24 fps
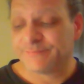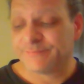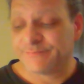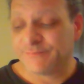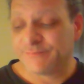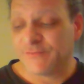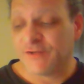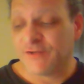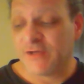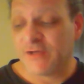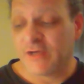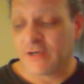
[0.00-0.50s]

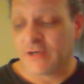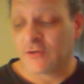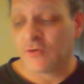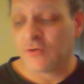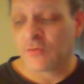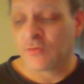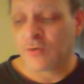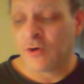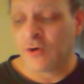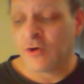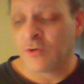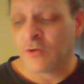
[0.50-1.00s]
you can't go
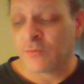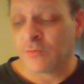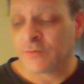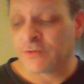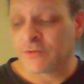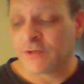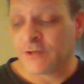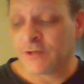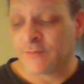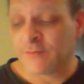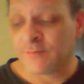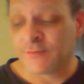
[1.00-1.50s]
wrong with
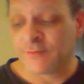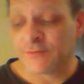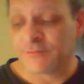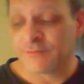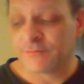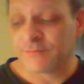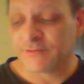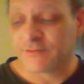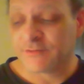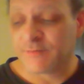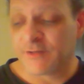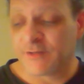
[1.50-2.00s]
Gabriel,
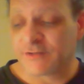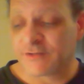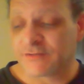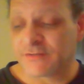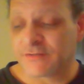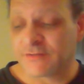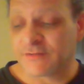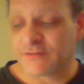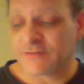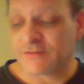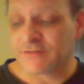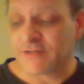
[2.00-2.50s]

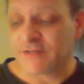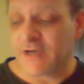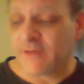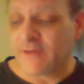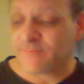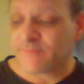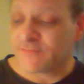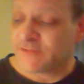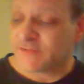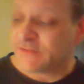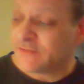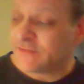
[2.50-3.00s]
especially this
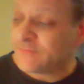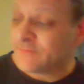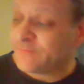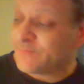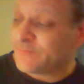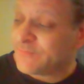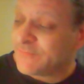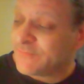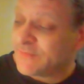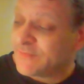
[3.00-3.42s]
top 10.